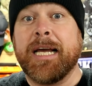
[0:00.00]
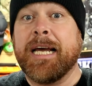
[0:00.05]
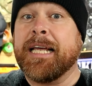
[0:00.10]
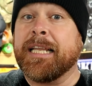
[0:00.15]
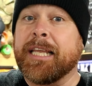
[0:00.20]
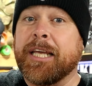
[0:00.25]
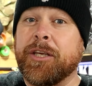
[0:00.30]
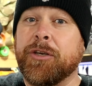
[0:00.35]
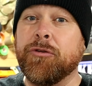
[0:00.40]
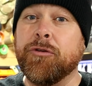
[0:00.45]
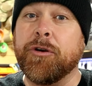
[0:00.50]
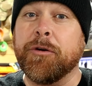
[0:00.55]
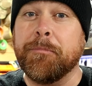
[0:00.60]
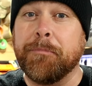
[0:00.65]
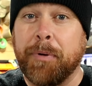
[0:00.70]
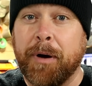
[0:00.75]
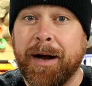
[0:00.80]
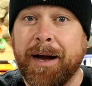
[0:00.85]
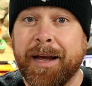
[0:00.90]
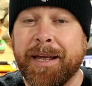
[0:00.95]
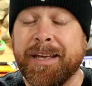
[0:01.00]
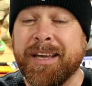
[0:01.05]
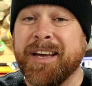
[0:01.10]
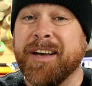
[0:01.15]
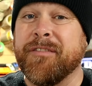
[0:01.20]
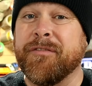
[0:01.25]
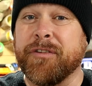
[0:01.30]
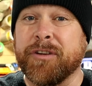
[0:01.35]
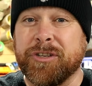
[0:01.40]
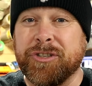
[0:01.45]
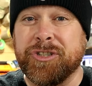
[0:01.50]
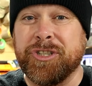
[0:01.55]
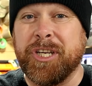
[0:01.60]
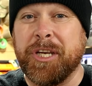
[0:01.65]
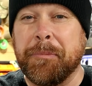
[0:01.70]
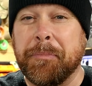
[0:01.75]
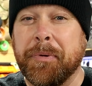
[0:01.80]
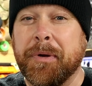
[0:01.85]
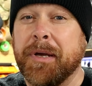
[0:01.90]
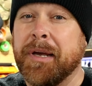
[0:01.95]
that you can buy for as
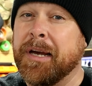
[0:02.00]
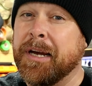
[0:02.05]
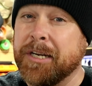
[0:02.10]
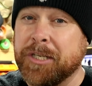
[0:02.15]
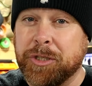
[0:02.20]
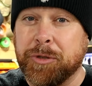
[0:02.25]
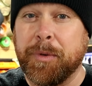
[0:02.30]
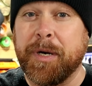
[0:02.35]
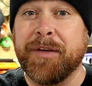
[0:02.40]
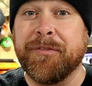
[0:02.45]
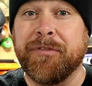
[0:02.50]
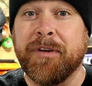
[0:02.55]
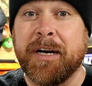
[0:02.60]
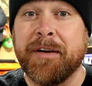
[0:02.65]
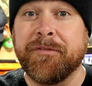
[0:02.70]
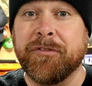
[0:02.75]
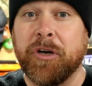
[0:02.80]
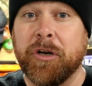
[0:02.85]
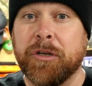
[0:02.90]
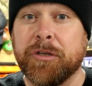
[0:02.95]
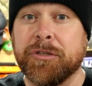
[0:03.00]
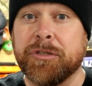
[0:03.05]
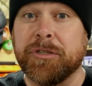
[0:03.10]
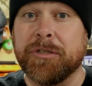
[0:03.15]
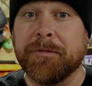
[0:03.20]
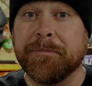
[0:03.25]
cheap as $25.